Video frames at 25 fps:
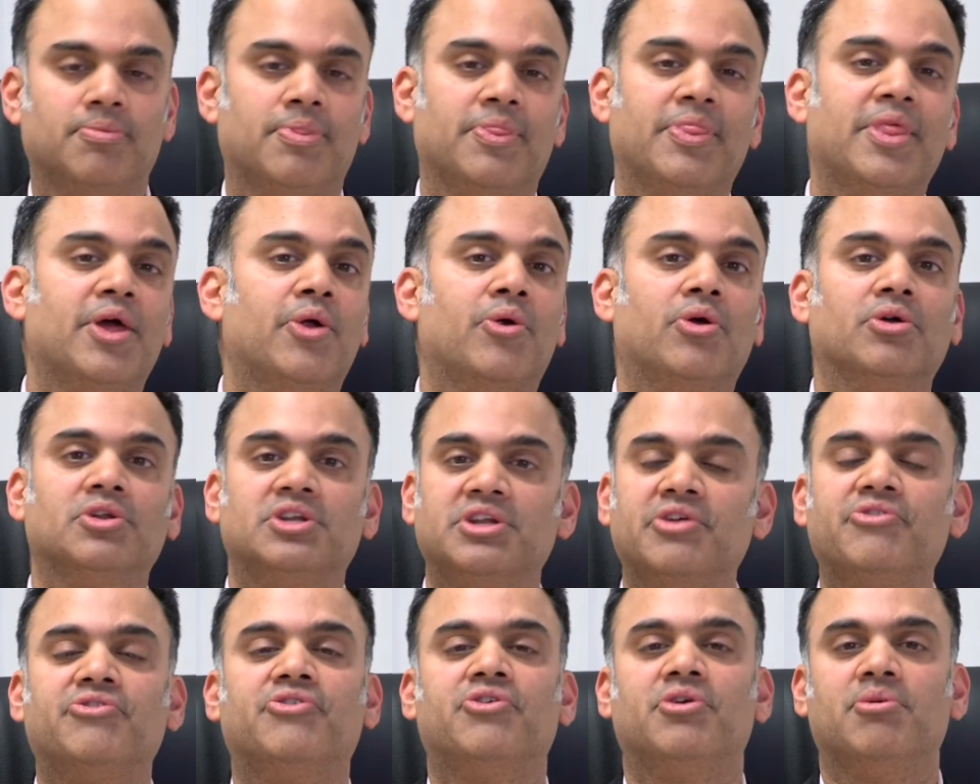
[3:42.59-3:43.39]
And there are
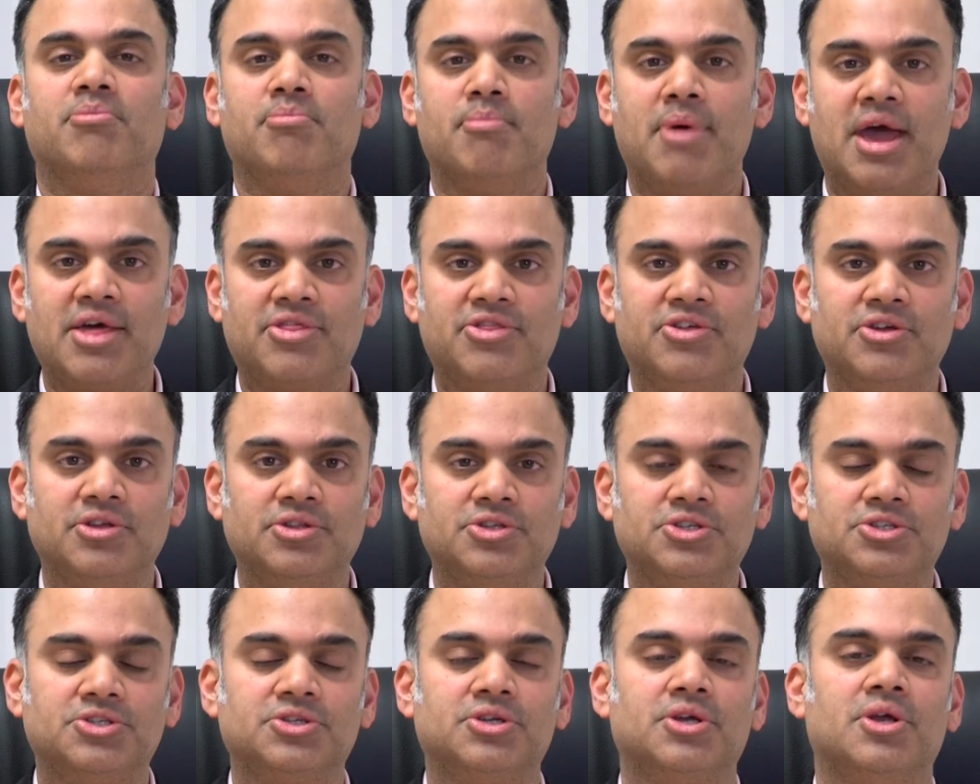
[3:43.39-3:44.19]
different
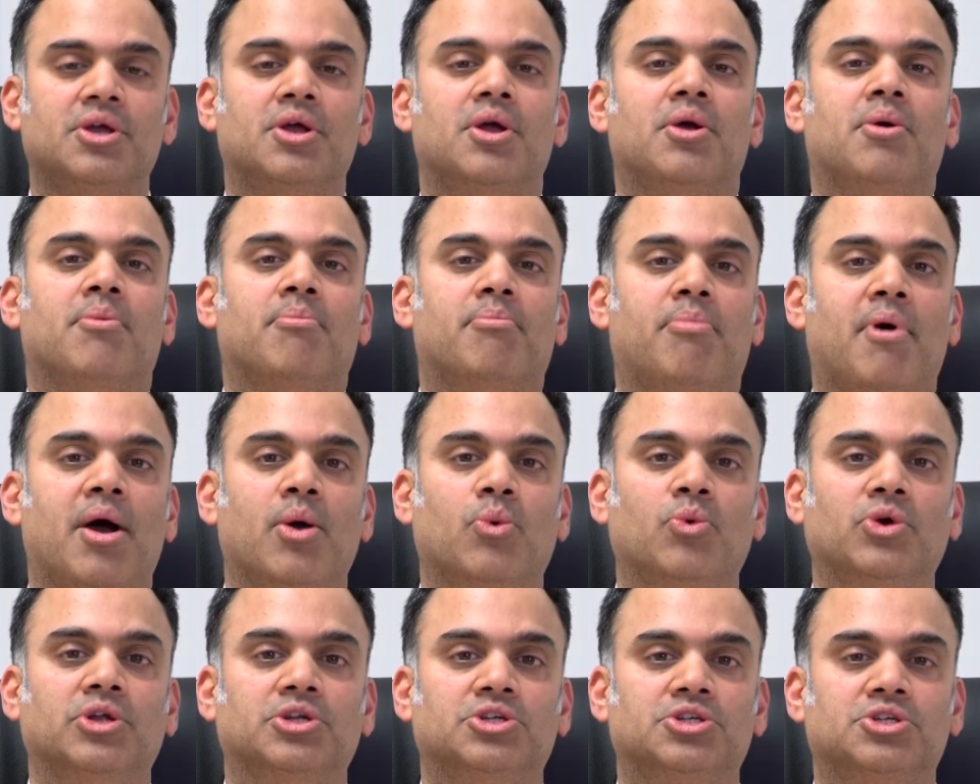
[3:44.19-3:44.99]
methods
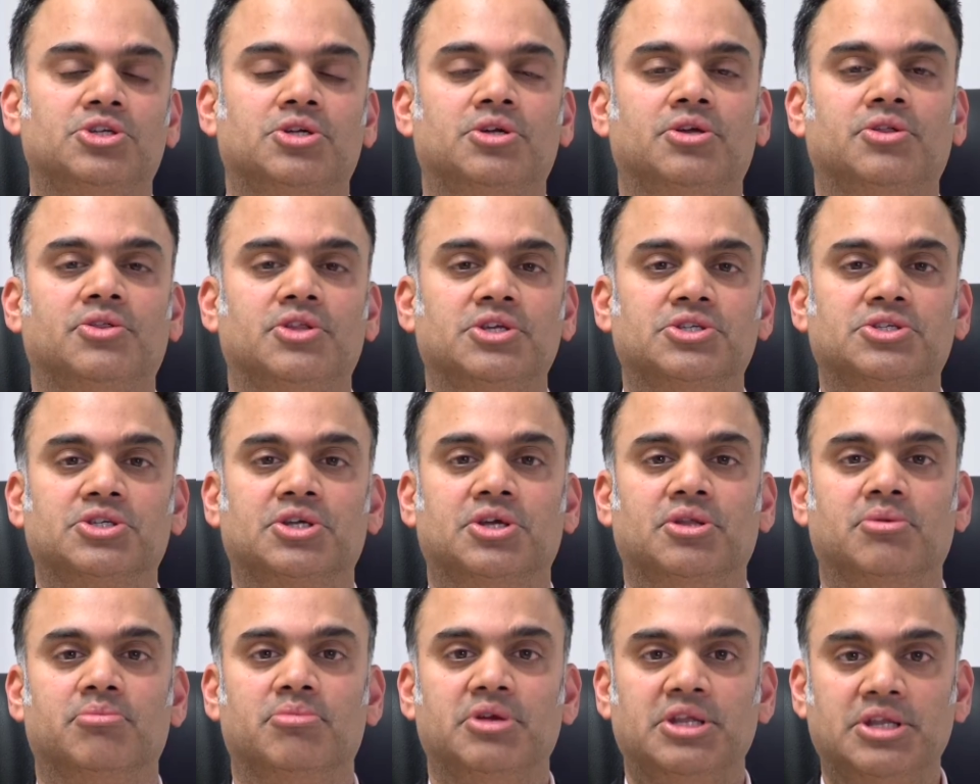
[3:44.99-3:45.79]
by which this
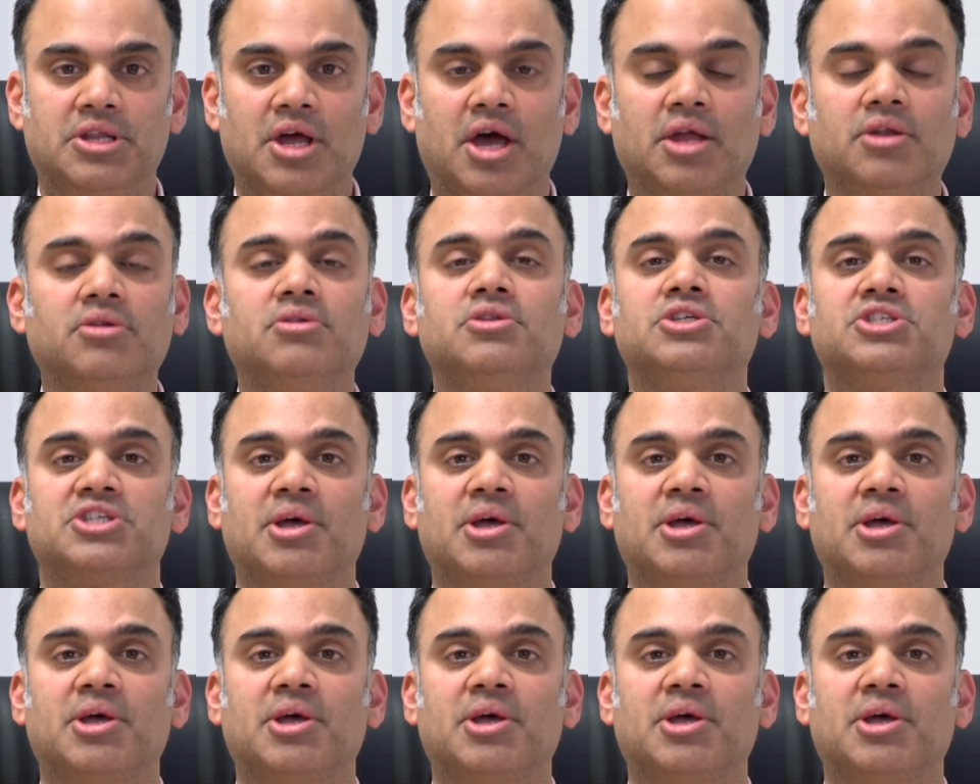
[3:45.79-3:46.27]
can be done.